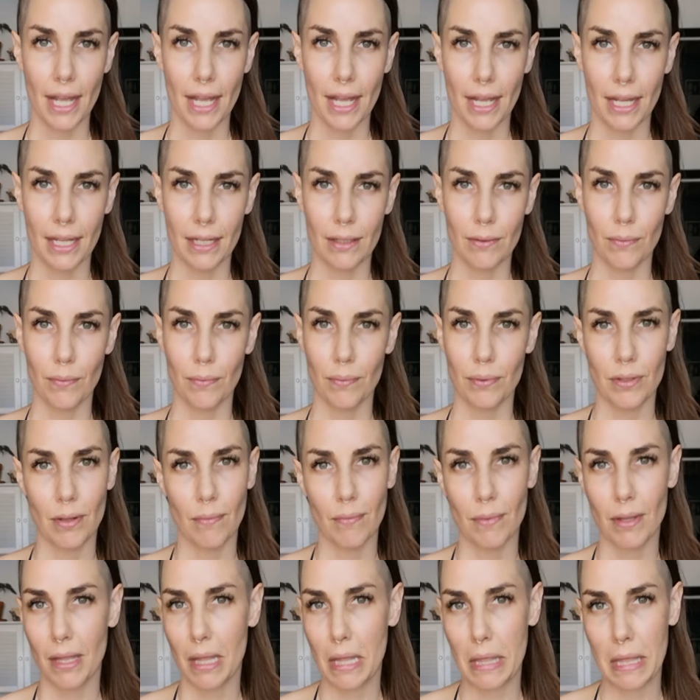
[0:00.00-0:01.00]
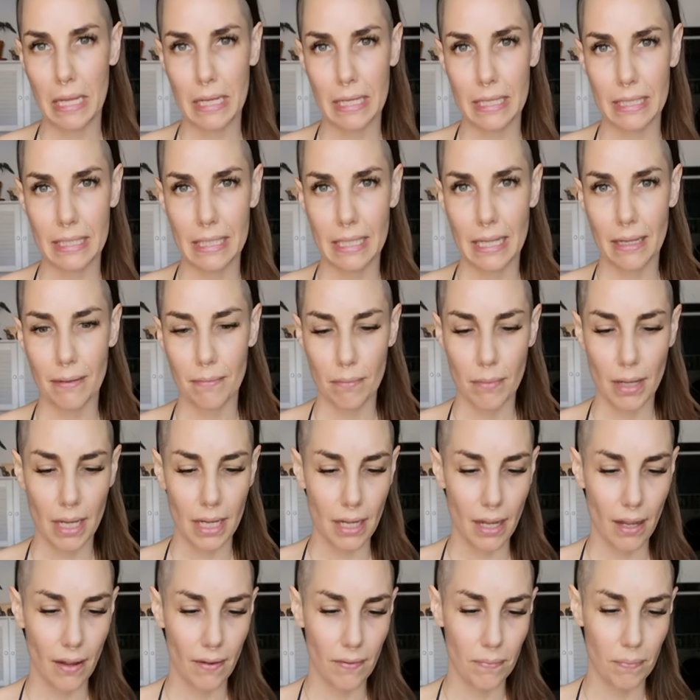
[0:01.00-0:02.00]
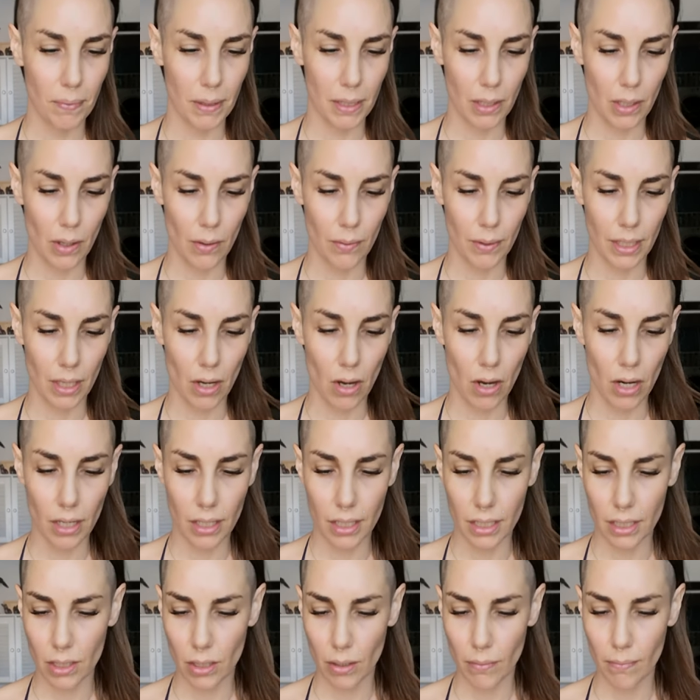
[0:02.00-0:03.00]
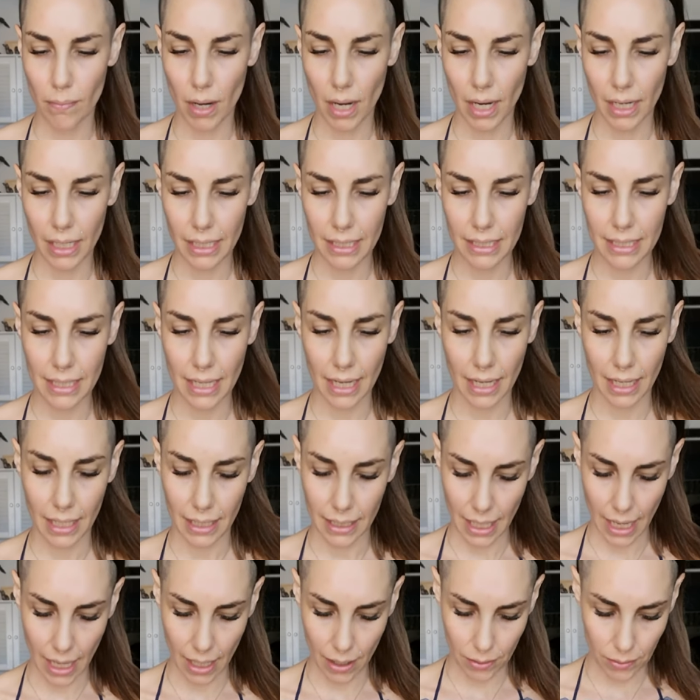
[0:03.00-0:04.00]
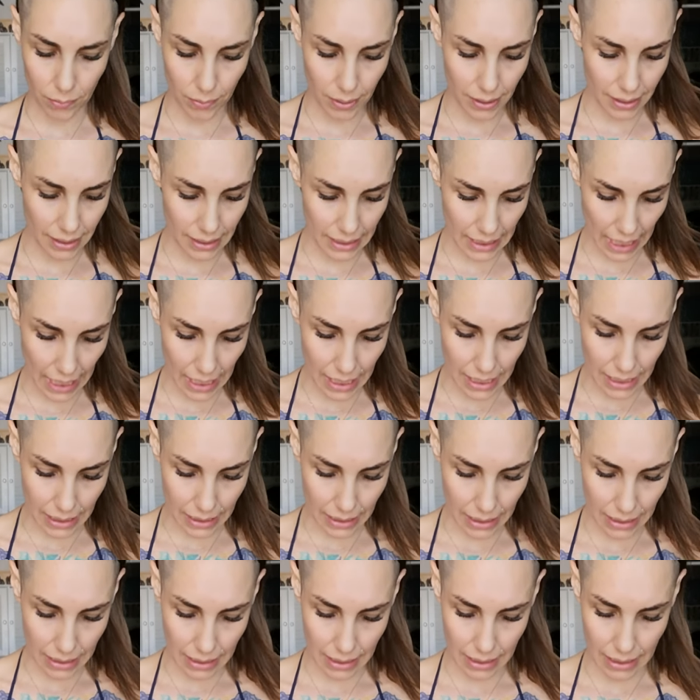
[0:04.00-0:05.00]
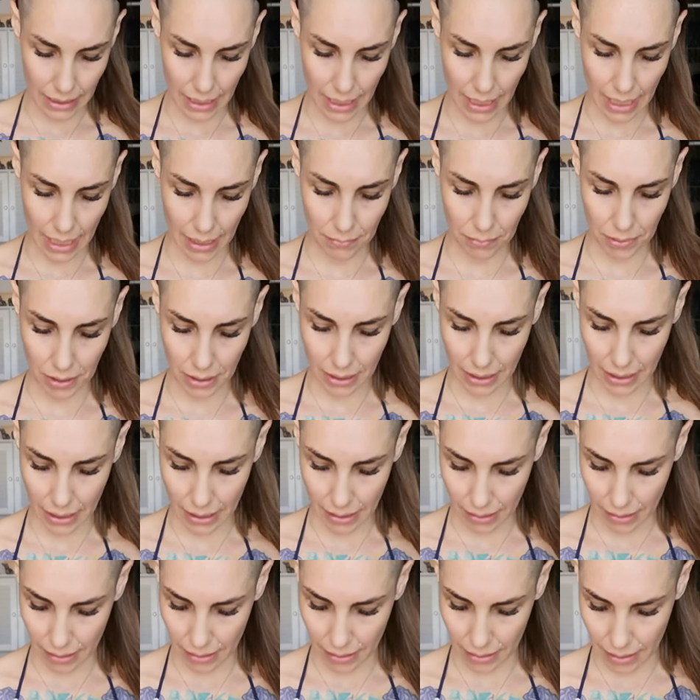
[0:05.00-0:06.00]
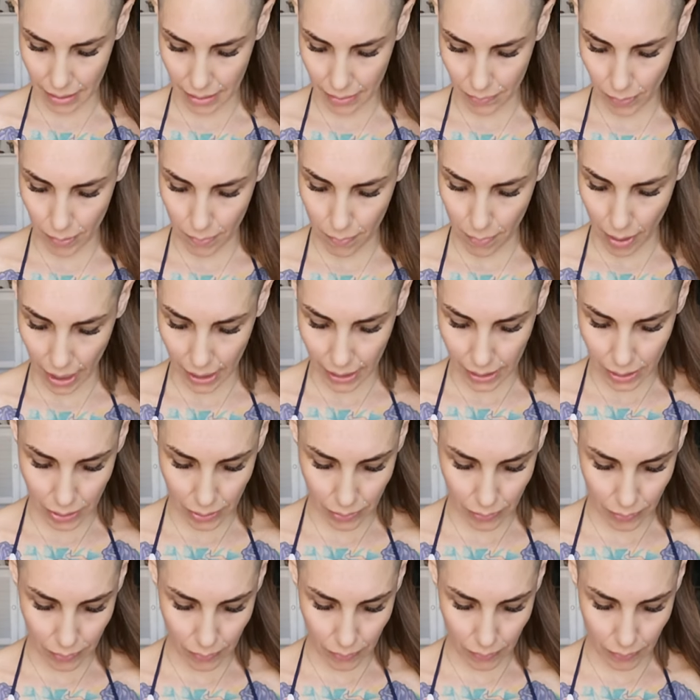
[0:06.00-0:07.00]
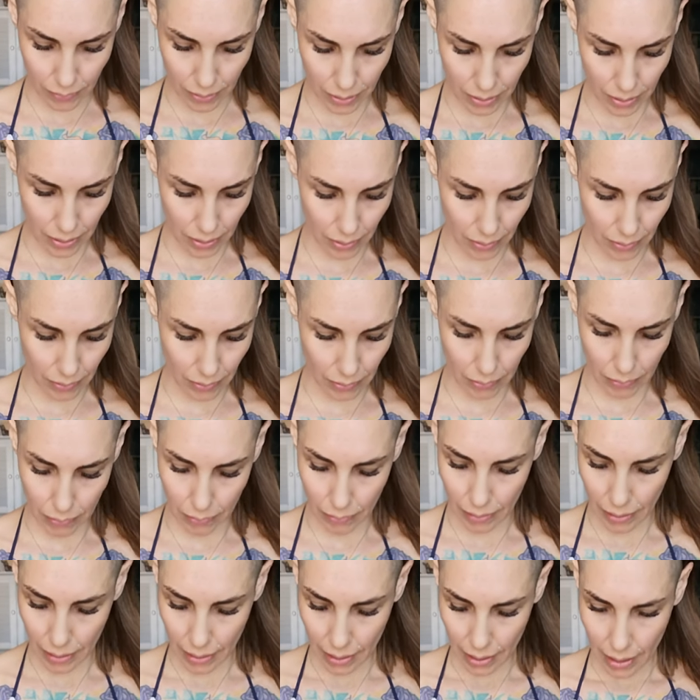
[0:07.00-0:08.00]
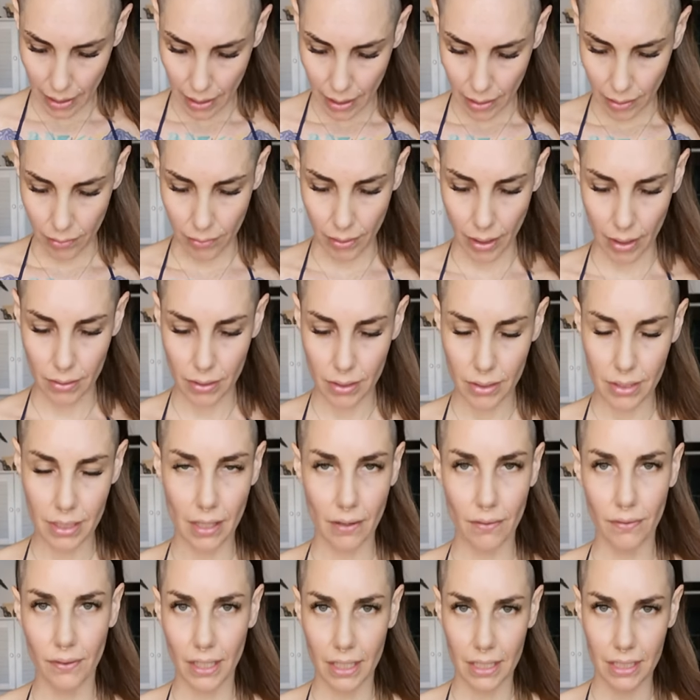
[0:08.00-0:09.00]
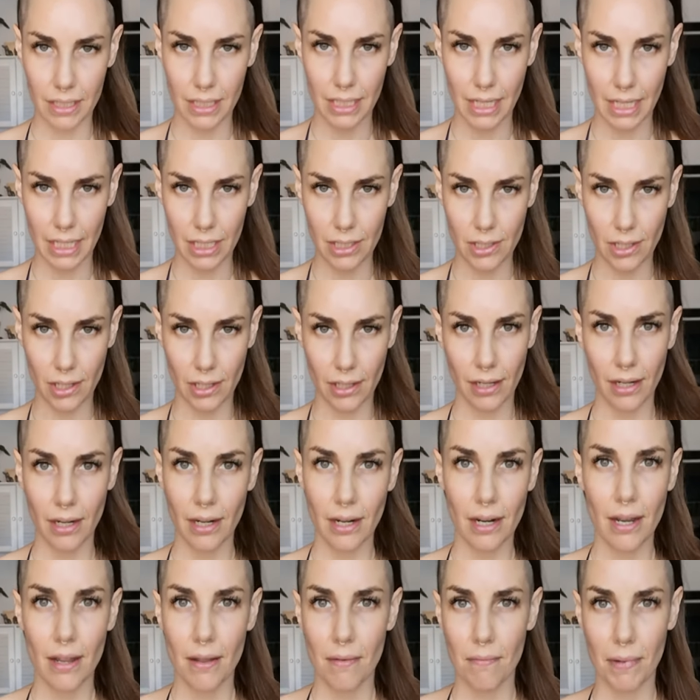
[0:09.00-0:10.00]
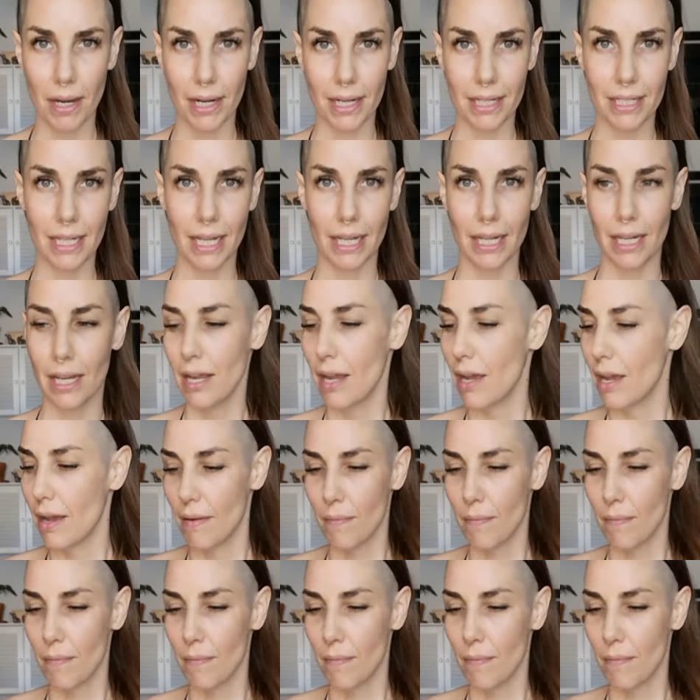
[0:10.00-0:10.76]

and some of the things that may have been going on in your mind and how to ascend. I'm just going to just remind you to ground yourself, get into nature, meditate.